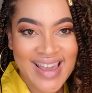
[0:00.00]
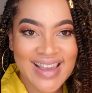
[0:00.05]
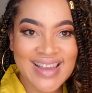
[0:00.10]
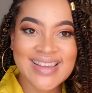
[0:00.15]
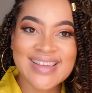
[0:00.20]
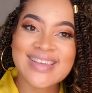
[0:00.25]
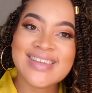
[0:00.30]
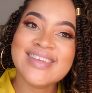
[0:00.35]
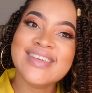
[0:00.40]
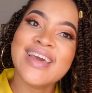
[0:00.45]

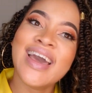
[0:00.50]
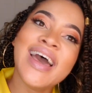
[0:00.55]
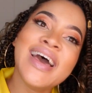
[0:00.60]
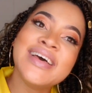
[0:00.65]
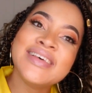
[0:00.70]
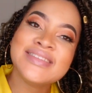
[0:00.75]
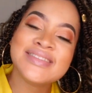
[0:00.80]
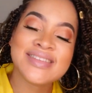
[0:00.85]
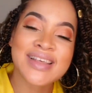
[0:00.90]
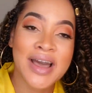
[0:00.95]

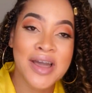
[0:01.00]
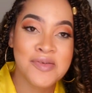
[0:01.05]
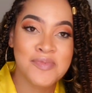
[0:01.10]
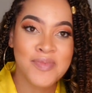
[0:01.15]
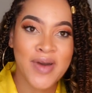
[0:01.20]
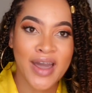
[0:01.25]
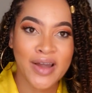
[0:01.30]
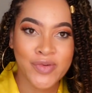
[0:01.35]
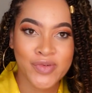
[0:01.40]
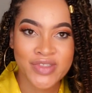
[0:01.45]
Yes, I'm
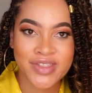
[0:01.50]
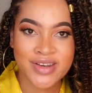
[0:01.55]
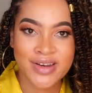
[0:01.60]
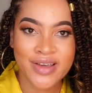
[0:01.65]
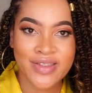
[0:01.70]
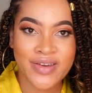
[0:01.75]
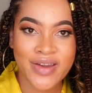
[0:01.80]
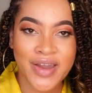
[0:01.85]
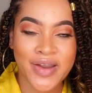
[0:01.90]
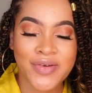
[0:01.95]
back with
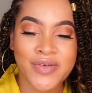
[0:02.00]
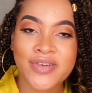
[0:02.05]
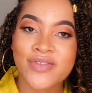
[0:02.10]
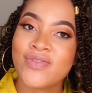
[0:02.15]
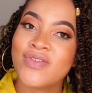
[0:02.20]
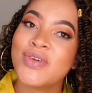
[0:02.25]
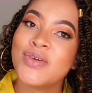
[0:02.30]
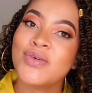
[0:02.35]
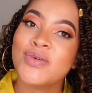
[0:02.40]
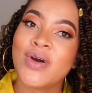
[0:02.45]
another hair
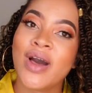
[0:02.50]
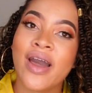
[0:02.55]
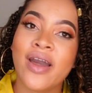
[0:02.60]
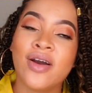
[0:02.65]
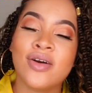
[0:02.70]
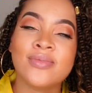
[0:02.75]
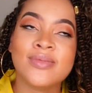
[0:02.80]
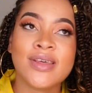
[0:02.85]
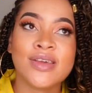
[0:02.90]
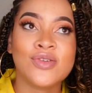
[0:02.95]
review. I
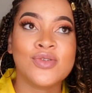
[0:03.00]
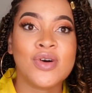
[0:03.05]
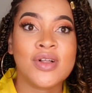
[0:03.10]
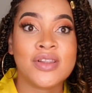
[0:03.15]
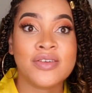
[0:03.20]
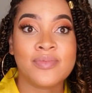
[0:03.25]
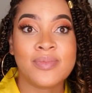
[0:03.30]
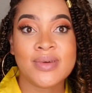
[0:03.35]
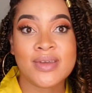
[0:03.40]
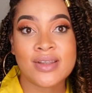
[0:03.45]
hope that you all
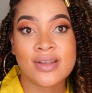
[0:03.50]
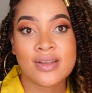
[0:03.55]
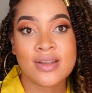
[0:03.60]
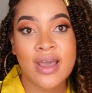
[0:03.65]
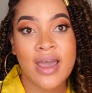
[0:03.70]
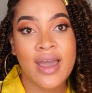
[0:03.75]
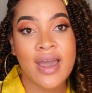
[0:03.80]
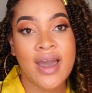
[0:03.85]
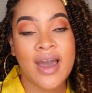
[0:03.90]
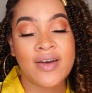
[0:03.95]
have been
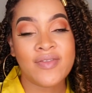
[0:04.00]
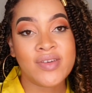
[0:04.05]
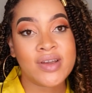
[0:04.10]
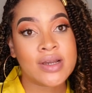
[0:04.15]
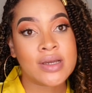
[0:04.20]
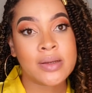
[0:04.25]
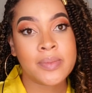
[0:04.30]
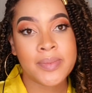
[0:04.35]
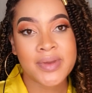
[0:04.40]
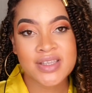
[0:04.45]
having
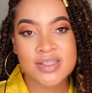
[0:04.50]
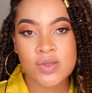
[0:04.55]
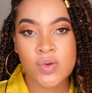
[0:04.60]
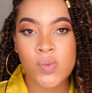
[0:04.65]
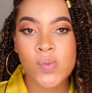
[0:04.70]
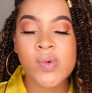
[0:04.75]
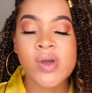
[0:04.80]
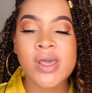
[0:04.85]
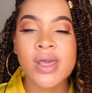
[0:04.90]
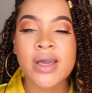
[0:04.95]
an
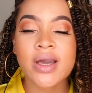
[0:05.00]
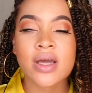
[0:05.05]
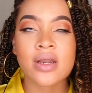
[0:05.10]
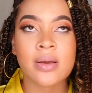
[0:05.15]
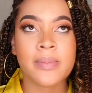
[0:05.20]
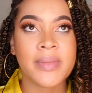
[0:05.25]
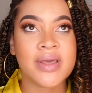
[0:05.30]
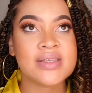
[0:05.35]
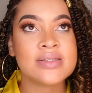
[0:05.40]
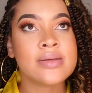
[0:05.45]
amazing week, an
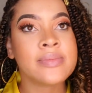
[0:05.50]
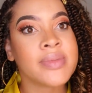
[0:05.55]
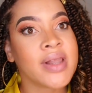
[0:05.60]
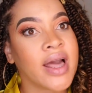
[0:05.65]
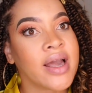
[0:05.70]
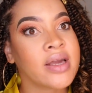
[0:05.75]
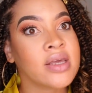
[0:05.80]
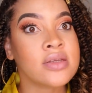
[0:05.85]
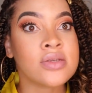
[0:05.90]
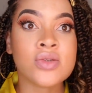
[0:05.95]
amazing
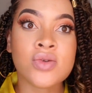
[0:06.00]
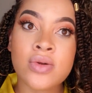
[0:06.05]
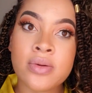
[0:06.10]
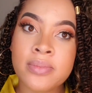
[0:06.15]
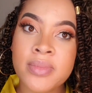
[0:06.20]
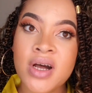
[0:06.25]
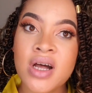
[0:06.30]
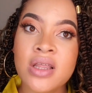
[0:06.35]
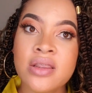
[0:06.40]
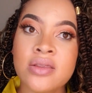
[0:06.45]
Black History
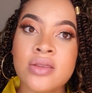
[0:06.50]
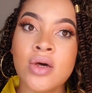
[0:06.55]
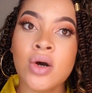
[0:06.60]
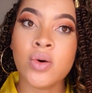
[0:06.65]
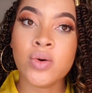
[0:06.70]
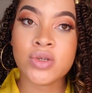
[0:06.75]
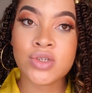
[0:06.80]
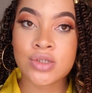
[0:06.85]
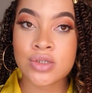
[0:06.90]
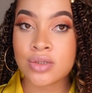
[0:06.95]
Month, though
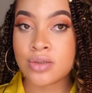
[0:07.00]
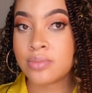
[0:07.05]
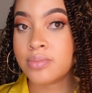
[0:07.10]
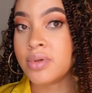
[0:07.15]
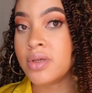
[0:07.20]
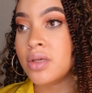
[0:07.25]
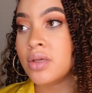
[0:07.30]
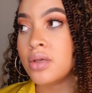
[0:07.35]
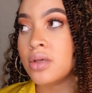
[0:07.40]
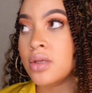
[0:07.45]
it should
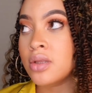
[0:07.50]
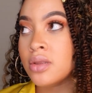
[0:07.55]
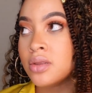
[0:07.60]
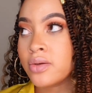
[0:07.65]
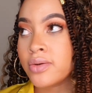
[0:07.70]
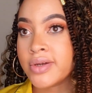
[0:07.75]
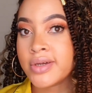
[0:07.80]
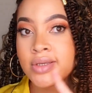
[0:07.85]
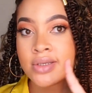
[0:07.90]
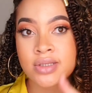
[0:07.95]
be
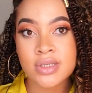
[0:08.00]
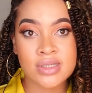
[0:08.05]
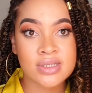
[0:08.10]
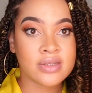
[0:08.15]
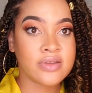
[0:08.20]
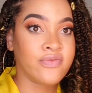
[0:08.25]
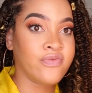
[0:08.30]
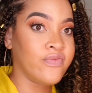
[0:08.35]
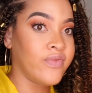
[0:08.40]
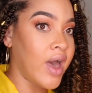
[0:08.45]

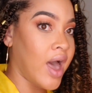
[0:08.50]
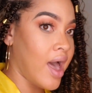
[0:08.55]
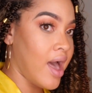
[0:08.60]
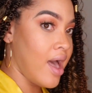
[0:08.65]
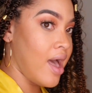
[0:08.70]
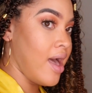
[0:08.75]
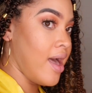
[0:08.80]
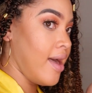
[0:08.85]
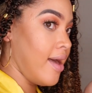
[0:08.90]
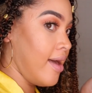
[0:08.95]

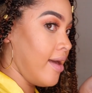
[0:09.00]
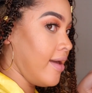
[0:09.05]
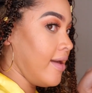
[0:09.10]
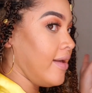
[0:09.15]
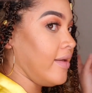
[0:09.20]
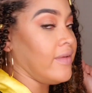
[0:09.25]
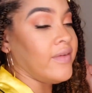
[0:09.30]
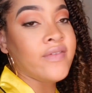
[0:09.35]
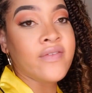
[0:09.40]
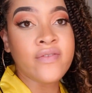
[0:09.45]

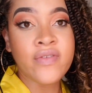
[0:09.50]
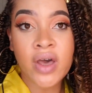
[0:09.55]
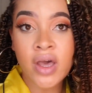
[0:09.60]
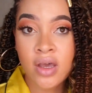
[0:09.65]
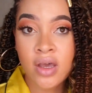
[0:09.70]
365.